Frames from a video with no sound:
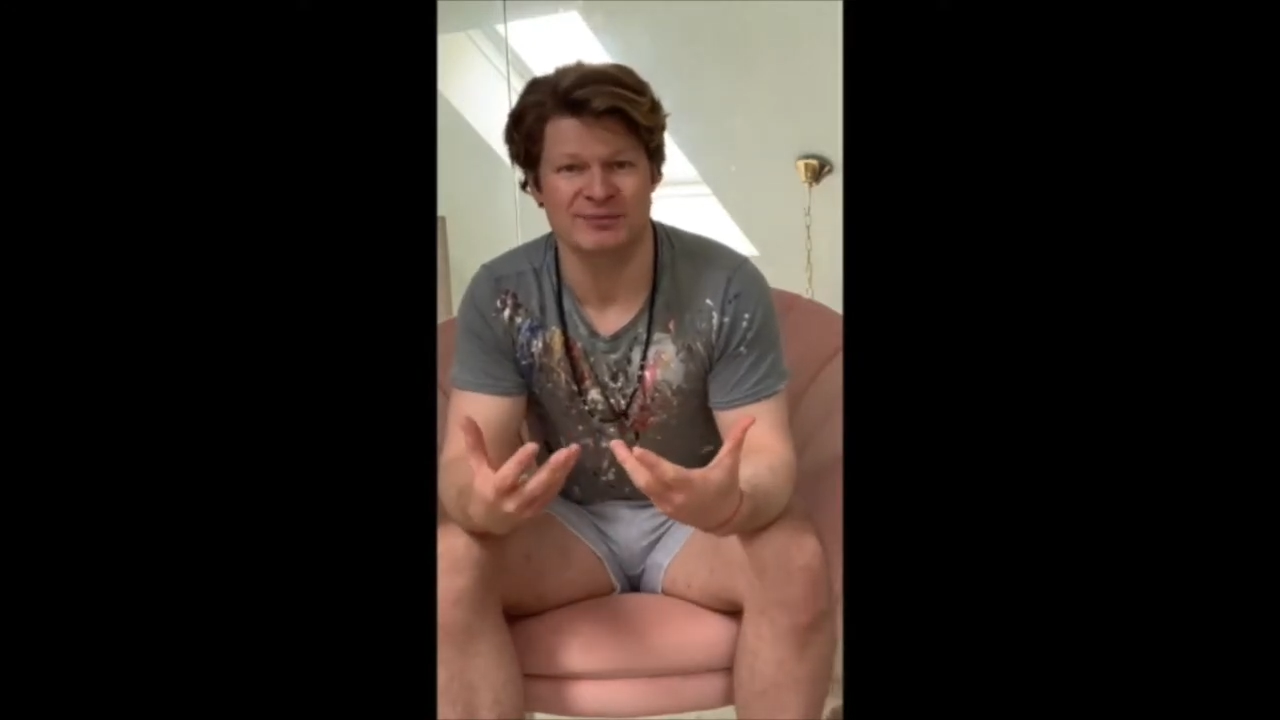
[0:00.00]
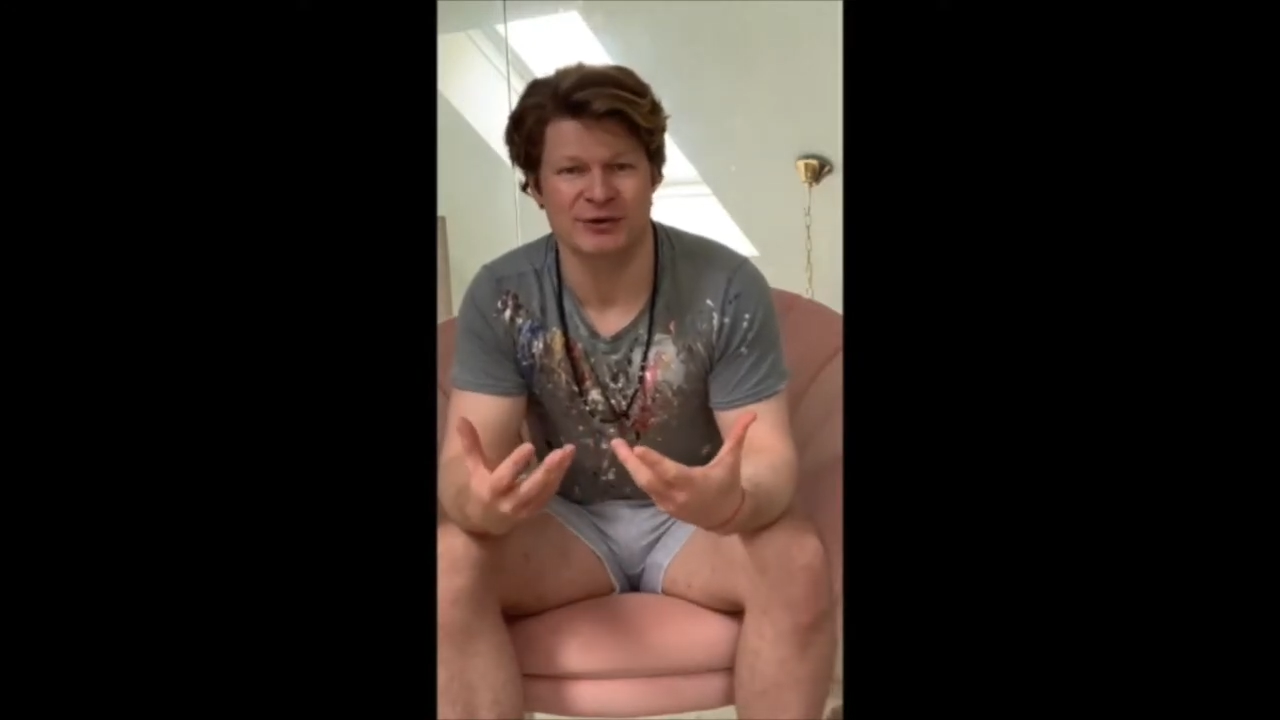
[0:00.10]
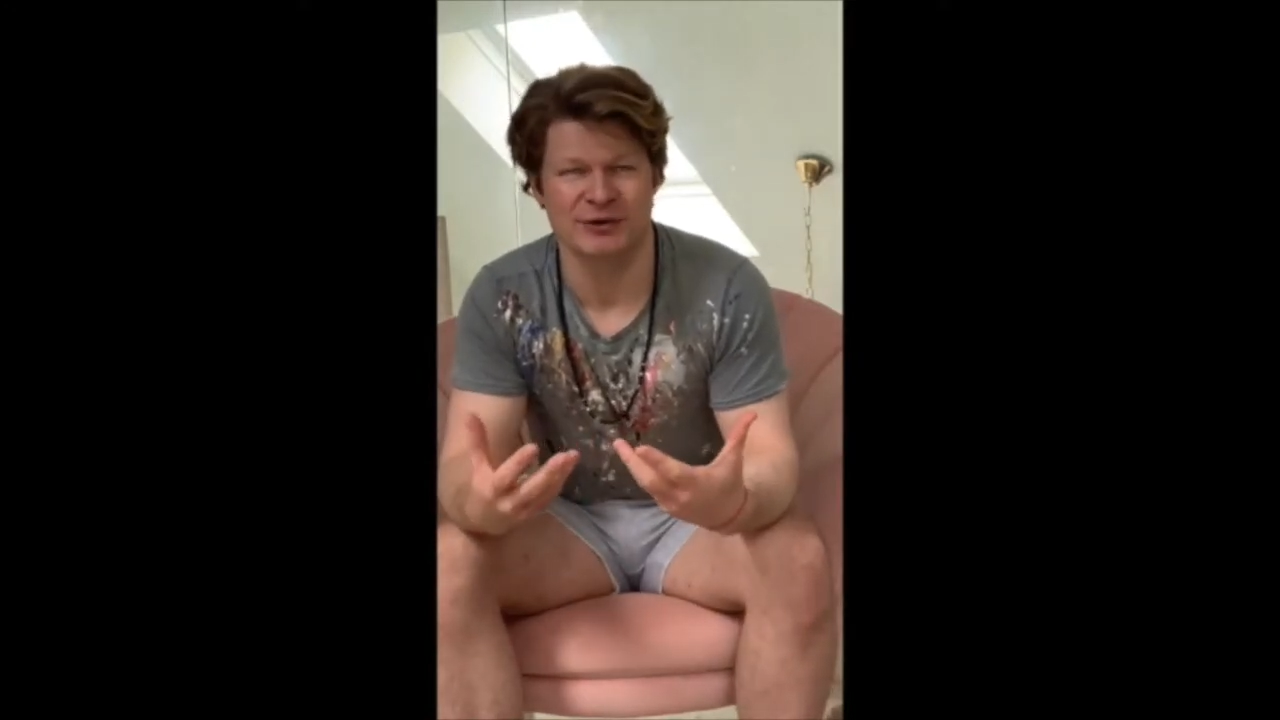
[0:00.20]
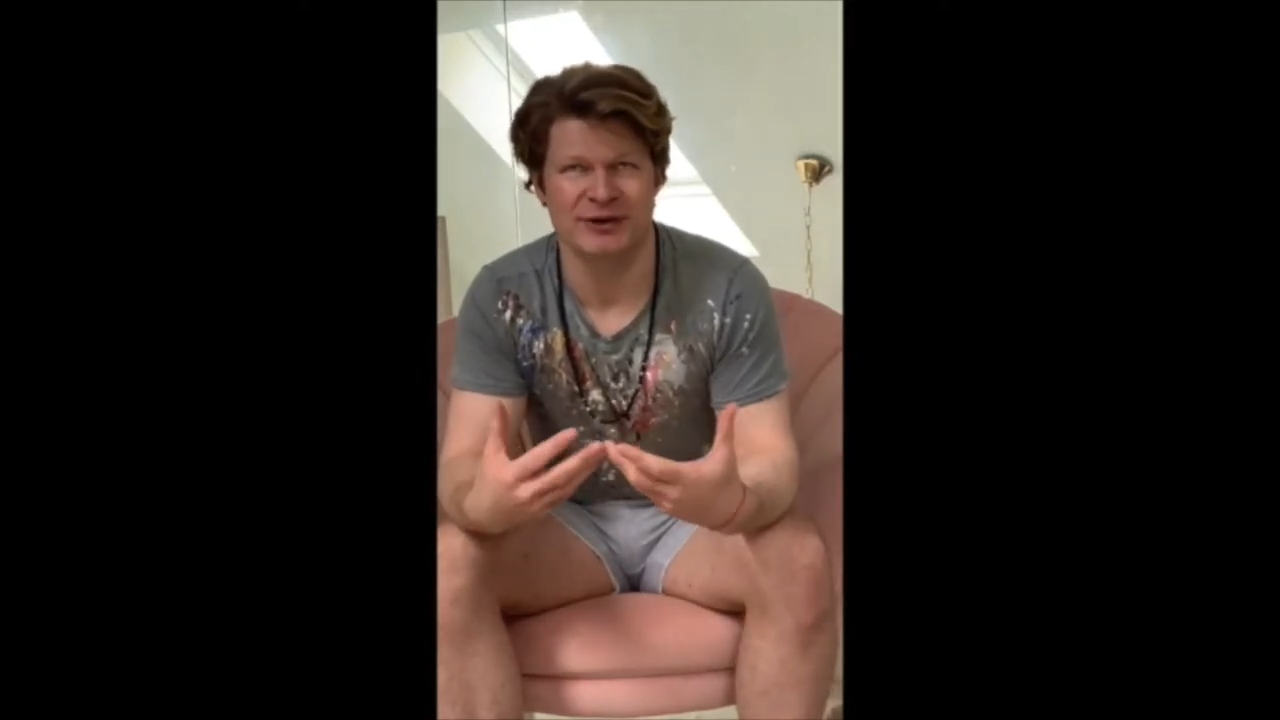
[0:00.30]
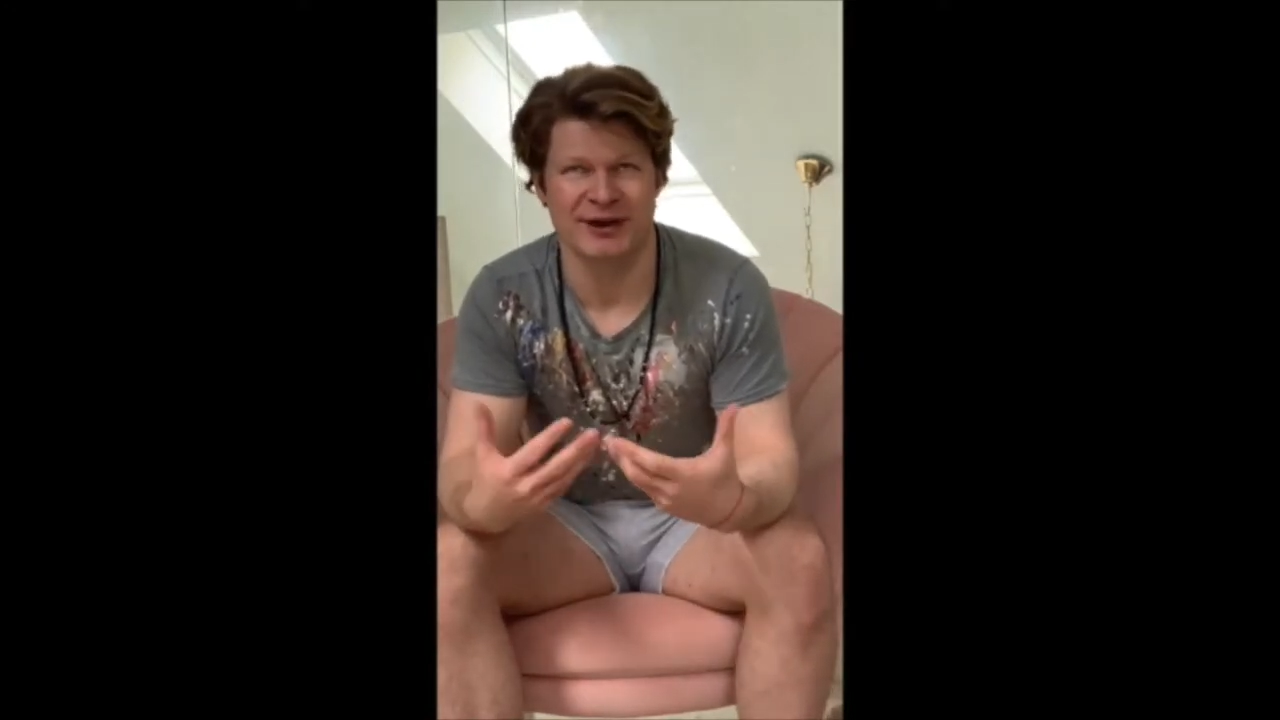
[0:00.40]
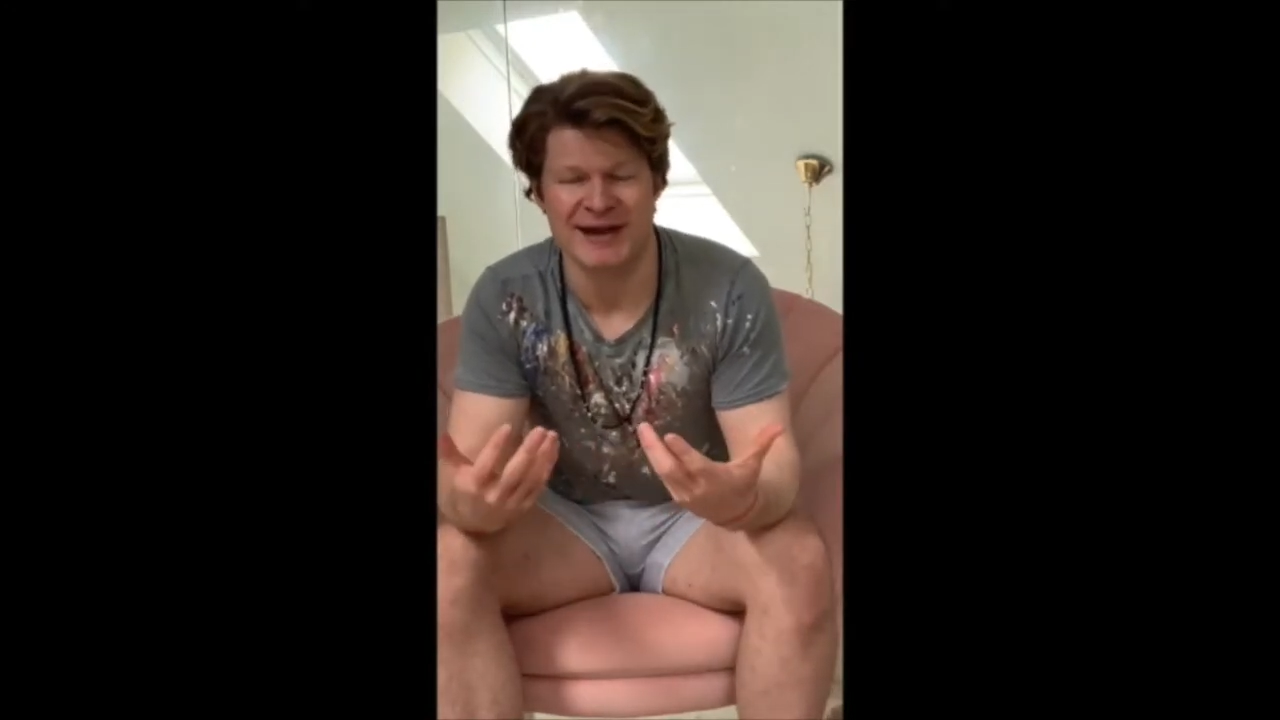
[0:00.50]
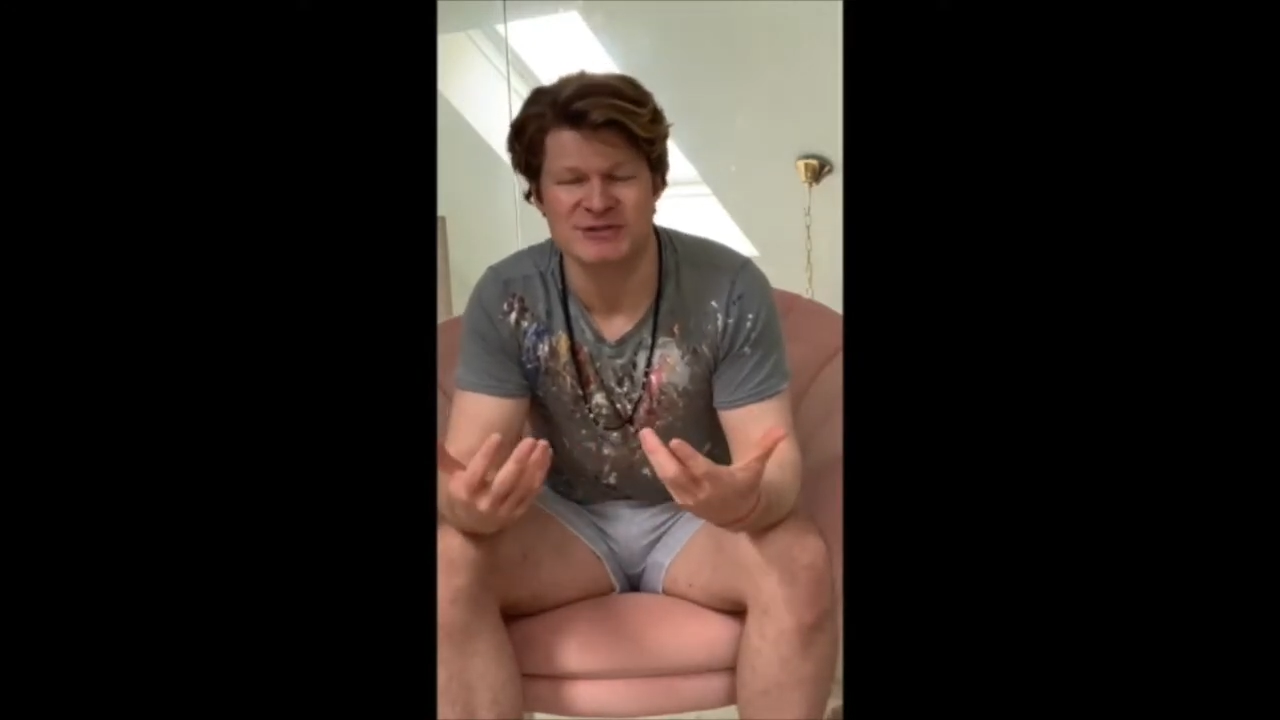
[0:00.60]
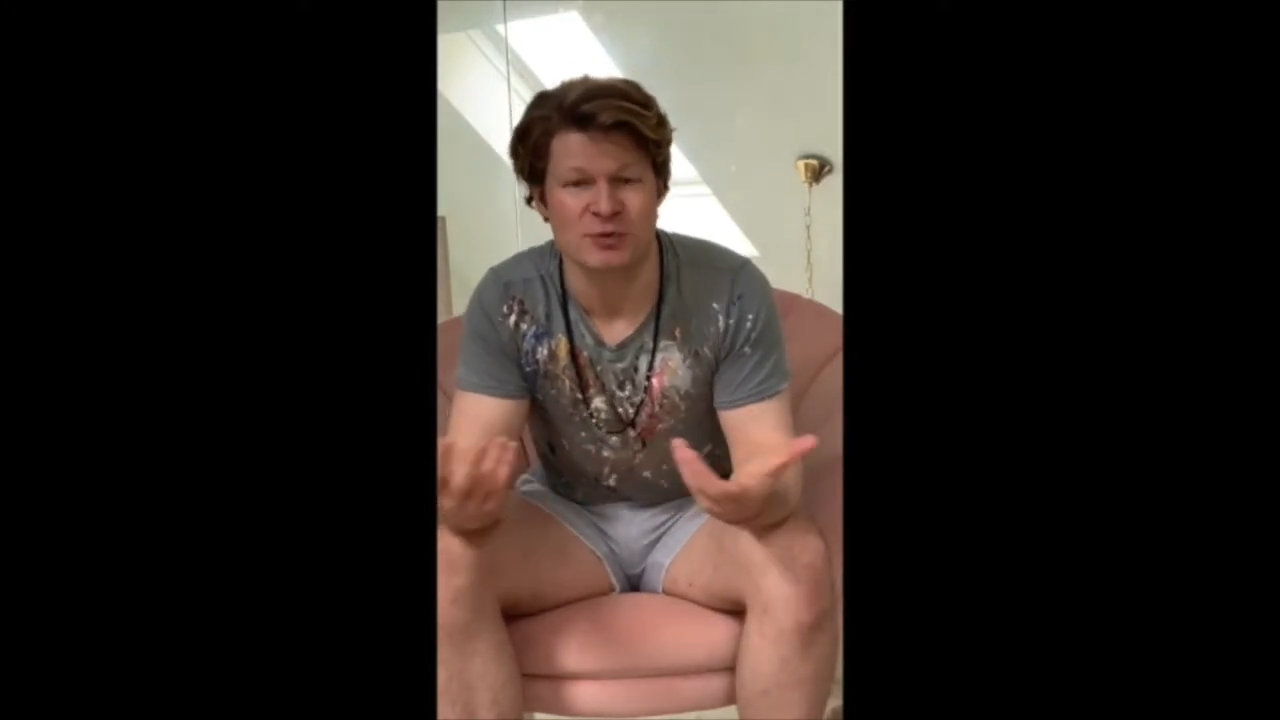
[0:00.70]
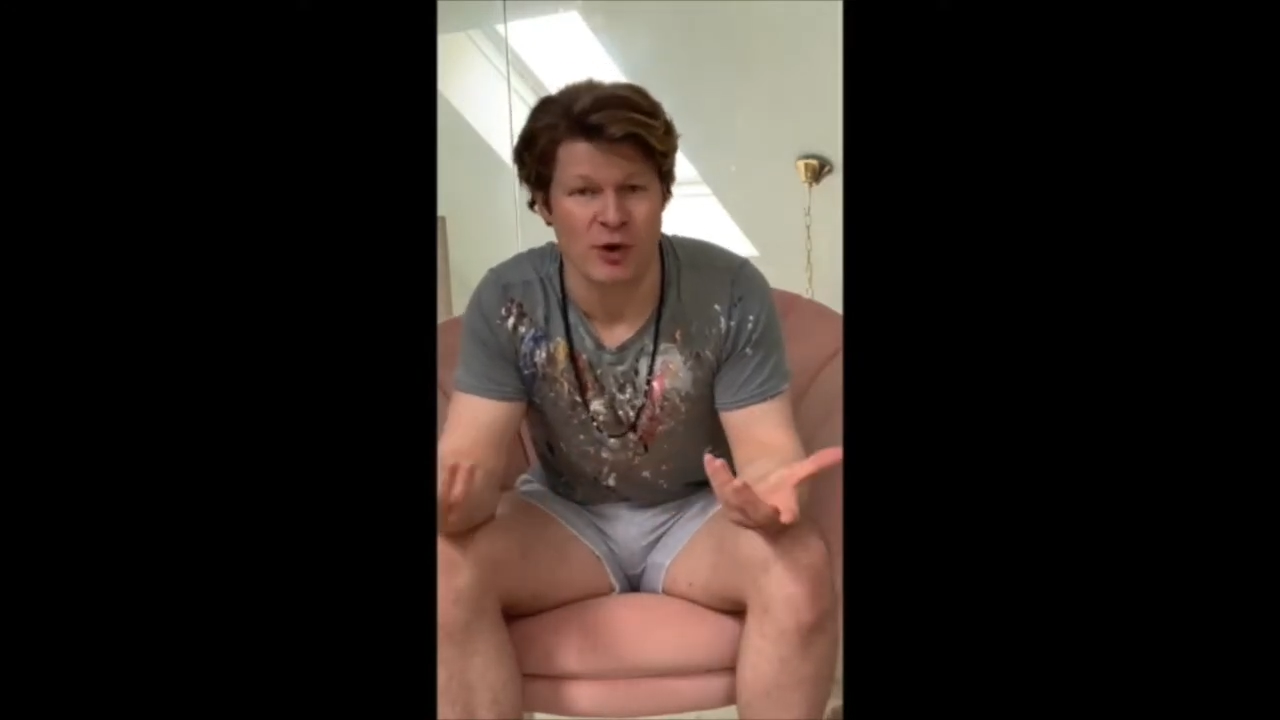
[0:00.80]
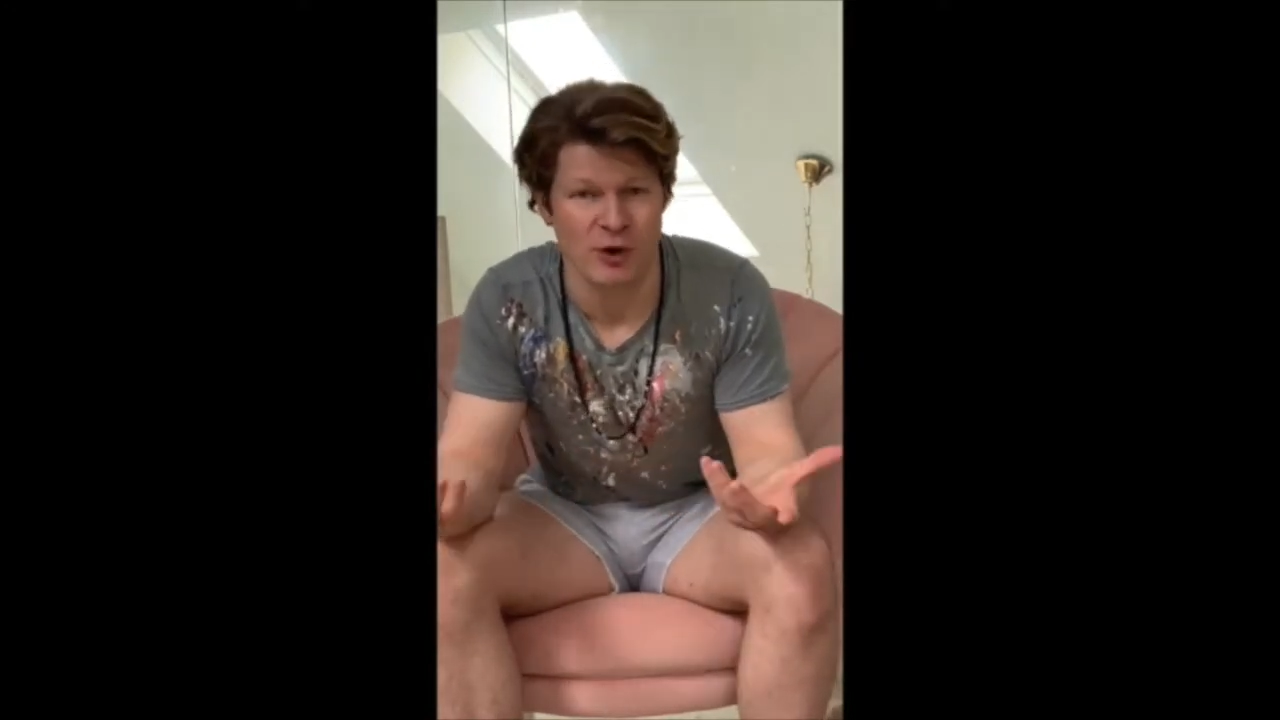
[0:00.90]
but I
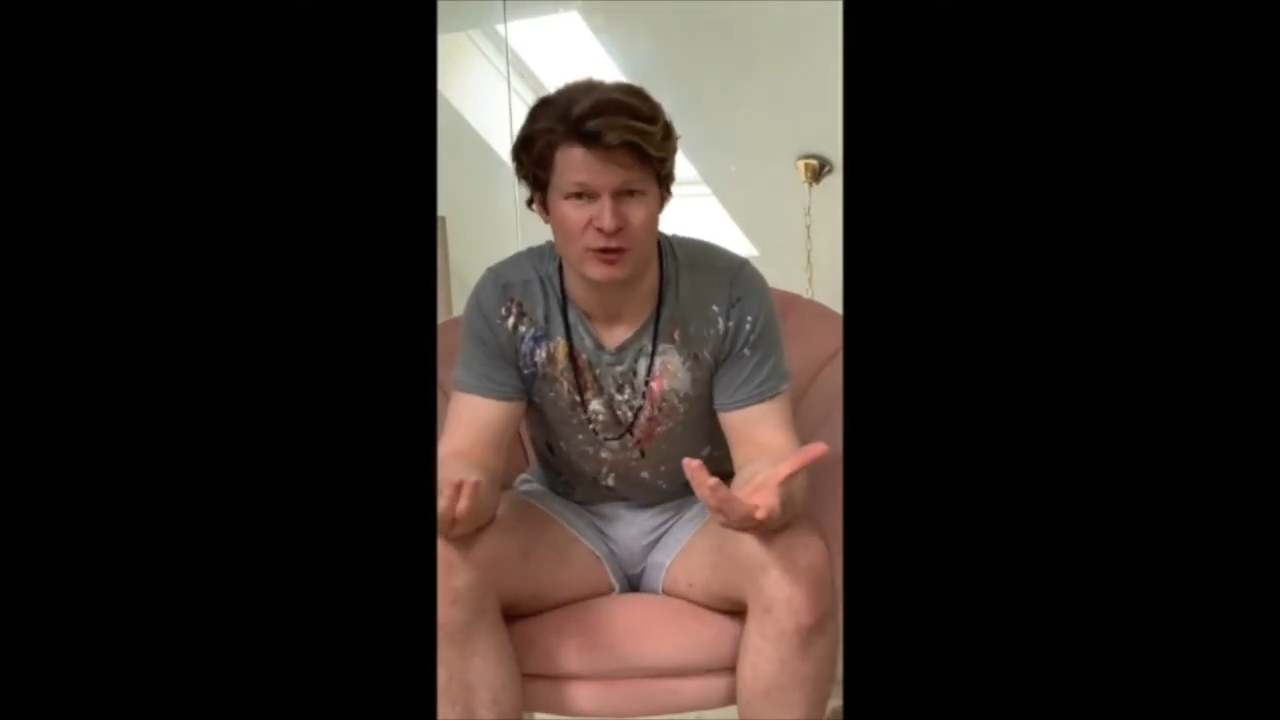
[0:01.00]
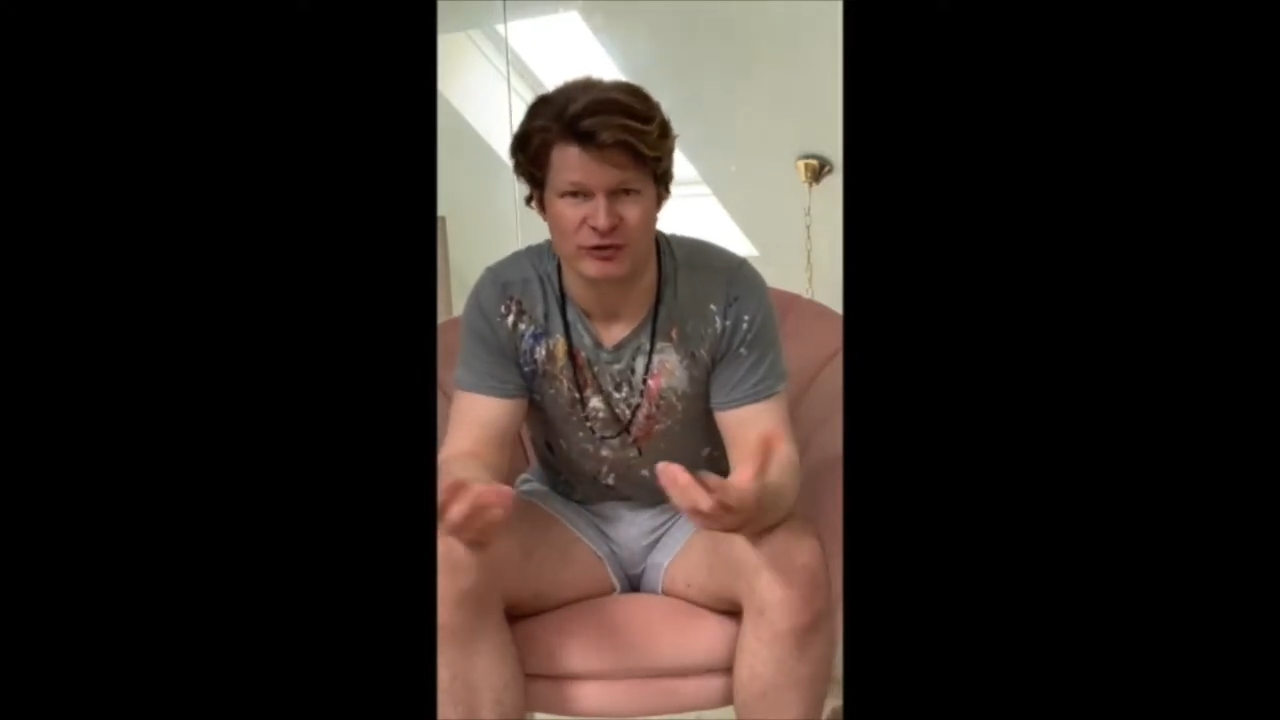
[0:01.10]
guess we're all